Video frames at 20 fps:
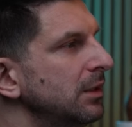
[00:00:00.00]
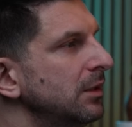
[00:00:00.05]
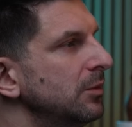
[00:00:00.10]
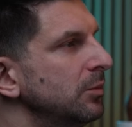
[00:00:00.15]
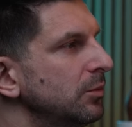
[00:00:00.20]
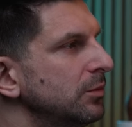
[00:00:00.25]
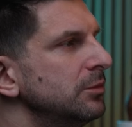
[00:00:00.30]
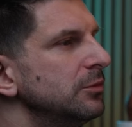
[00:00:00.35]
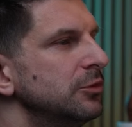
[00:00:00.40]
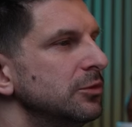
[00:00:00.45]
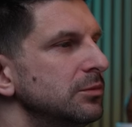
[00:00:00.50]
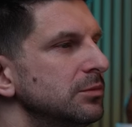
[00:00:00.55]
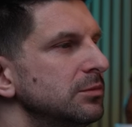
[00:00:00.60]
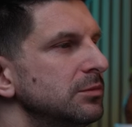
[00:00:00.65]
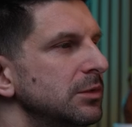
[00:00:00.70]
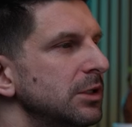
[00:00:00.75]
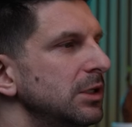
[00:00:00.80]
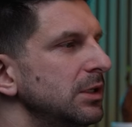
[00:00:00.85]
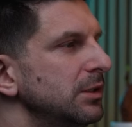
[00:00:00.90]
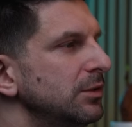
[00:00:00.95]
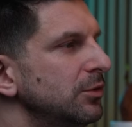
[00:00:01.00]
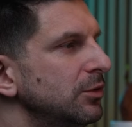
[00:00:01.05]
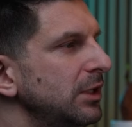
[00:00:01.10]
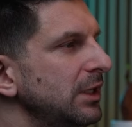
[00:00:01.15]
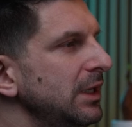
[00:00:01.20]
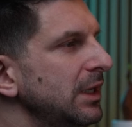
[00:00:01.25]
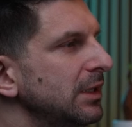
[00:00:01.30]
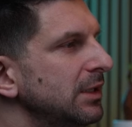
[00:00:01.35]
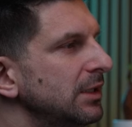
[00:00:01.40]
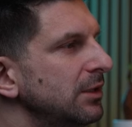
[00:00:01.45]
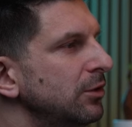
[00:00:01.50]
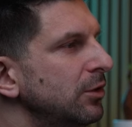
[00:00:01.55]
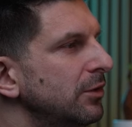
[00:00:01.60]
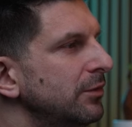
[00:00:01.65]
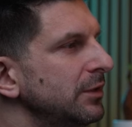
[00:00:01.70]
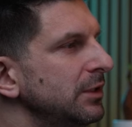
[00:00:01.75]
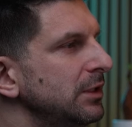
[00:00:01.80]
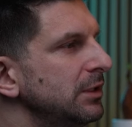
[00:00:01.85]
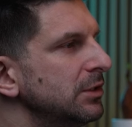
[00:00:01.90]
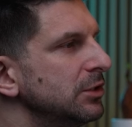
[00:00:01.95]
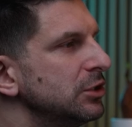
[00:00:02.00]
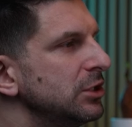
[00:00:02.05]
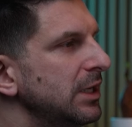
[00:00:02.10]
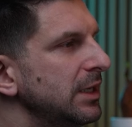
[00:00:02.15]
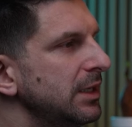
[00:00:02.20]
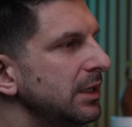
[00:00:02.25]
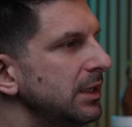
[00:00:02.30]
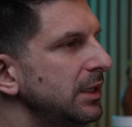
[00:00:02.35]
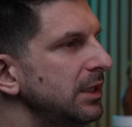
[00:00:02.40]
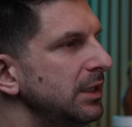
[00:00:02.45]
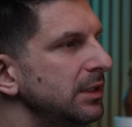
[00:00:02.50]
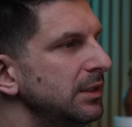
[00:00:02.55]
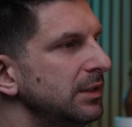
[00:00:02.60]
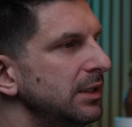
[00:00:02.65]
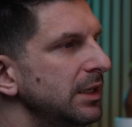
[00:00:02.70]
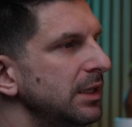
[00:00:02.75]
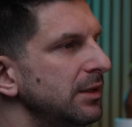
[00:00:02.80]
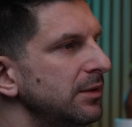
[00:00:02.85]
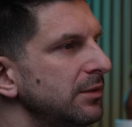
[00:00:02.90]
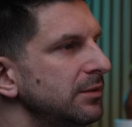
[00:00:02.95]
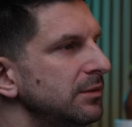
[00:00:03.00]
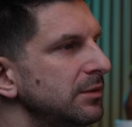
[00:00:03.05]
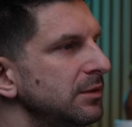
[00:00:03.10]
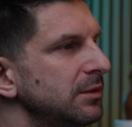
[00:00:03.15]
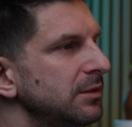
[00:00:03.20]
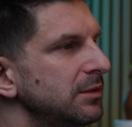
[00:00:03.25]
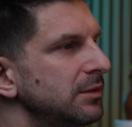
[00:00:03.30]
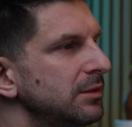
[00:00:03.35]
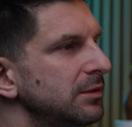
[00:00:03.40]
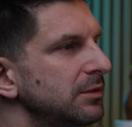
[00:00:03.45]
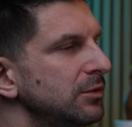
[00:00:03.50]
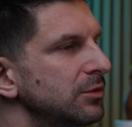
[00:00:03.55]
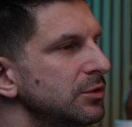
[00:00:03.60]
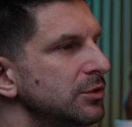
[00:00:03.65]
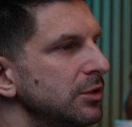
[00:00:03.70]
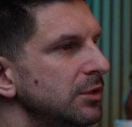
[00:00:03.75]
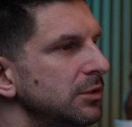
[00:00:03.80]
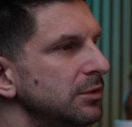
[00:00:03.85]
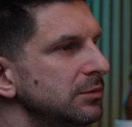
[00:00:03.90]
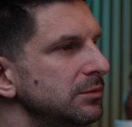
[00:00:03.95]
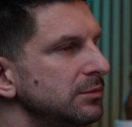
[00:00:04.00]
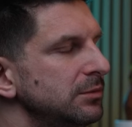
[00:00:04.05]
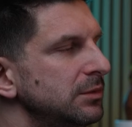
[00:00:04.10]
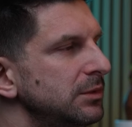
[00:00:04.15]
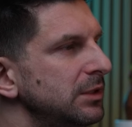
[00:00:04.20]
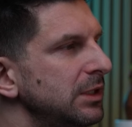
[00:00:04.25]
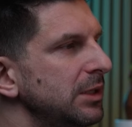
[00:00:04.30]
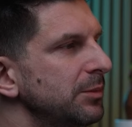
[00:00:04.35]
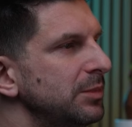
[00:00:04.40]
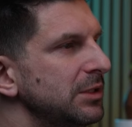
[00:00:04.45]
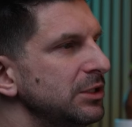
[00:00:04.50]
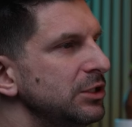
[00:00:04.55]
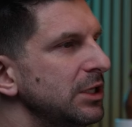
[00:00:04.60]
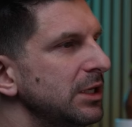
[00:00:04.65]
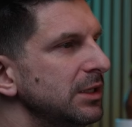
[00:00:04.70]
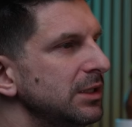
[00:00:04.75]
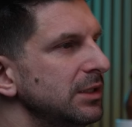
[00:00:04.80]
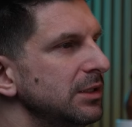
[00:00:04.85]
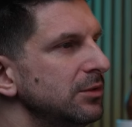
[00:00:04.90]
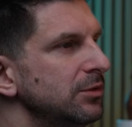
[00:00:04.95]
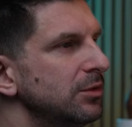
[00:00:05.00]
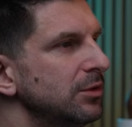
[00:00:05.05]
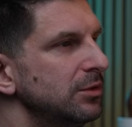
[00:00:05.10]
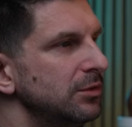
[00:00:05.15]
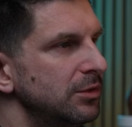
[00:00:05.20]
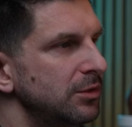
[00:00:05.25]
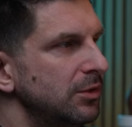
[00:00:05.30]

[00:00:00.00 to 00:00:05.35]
well, add a new layer that is not related to the road,